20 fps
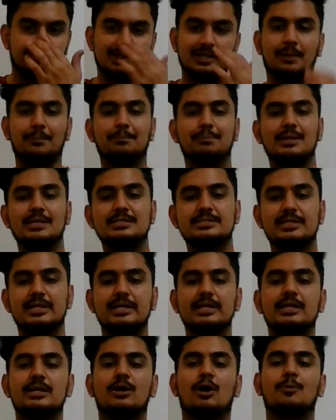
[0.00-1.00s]

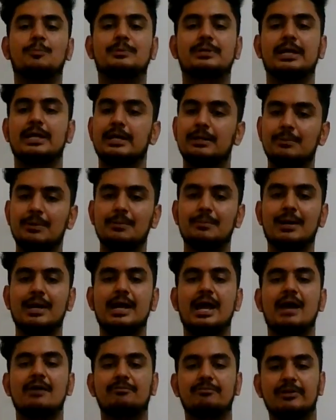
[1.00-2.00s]
compulsory, obtainable by
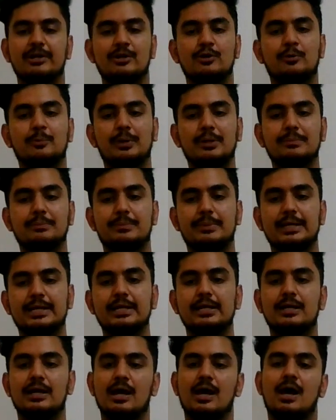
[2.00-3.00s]
every human
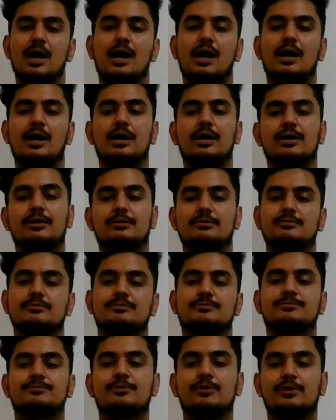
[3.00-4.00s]
being
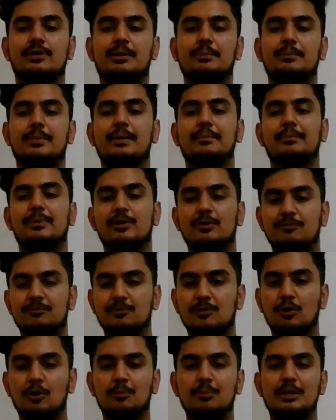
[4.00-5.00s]
for a member of
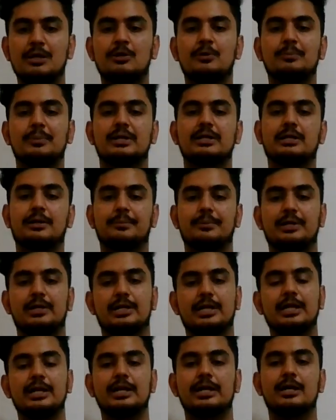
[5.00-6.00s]
global human
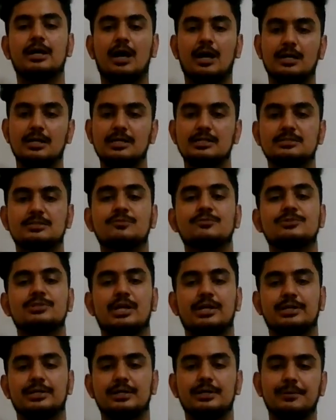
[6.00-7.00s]
community, regardless of
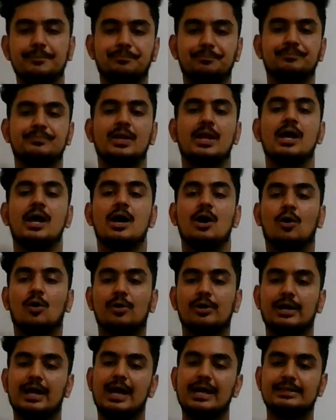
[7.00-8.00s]
gender
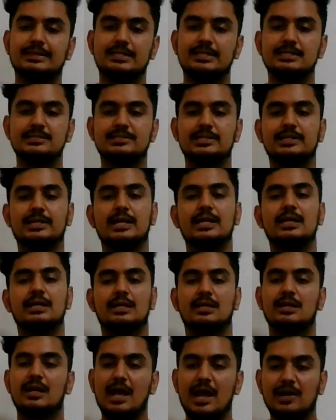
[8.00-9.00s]
or
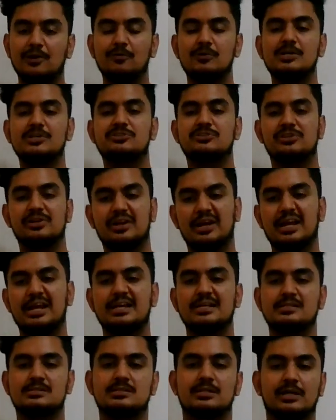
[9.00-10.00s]
ethnicity, language,
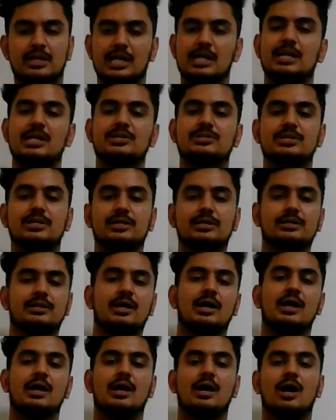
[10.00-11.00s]
race, religion,
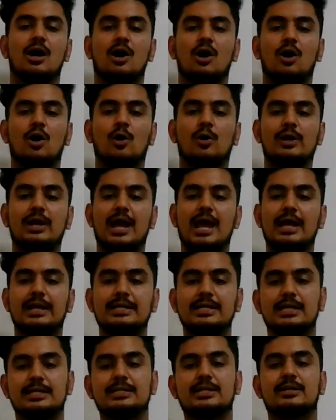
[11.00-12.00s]
or
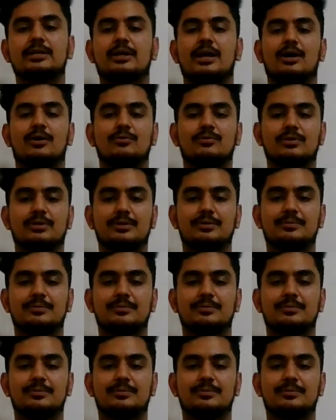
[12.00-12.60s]
any other ground.